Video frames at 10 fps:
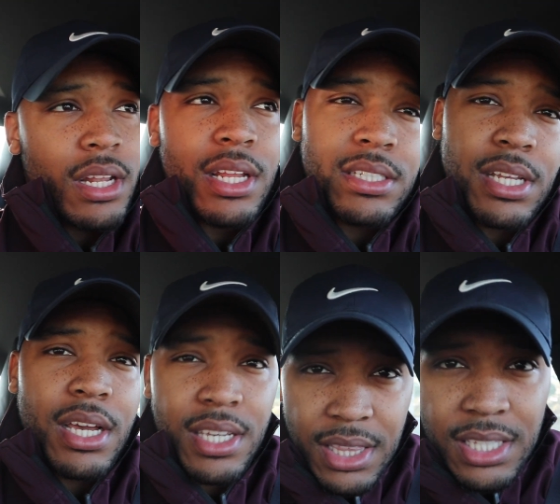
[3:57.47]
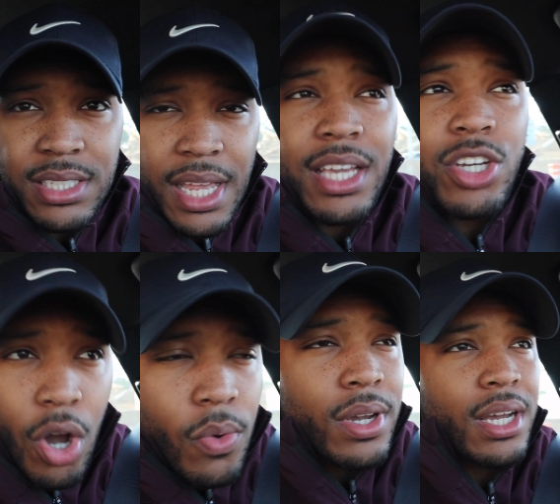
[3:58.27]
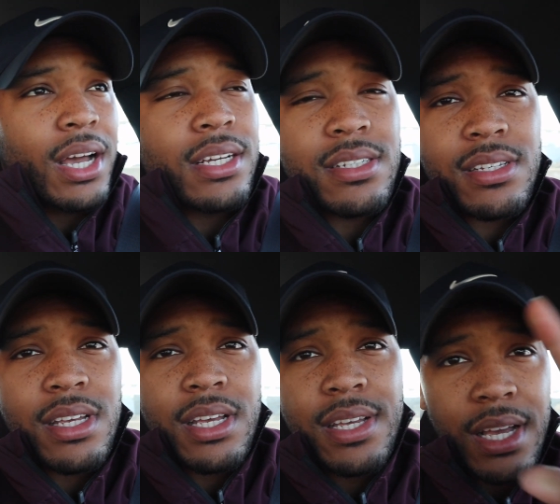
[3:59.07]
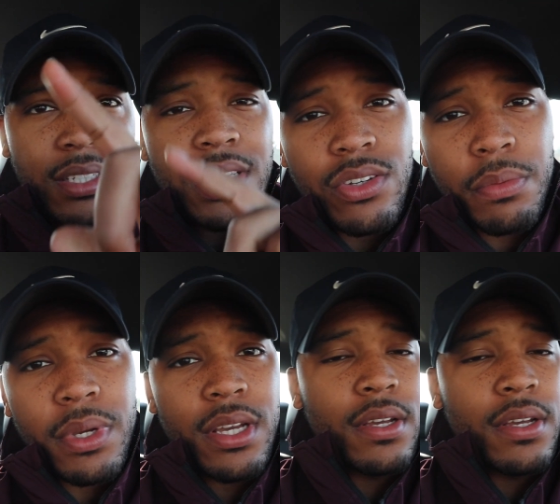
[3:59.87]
Let's uh, get this day going, guys. I'll see you in a bit.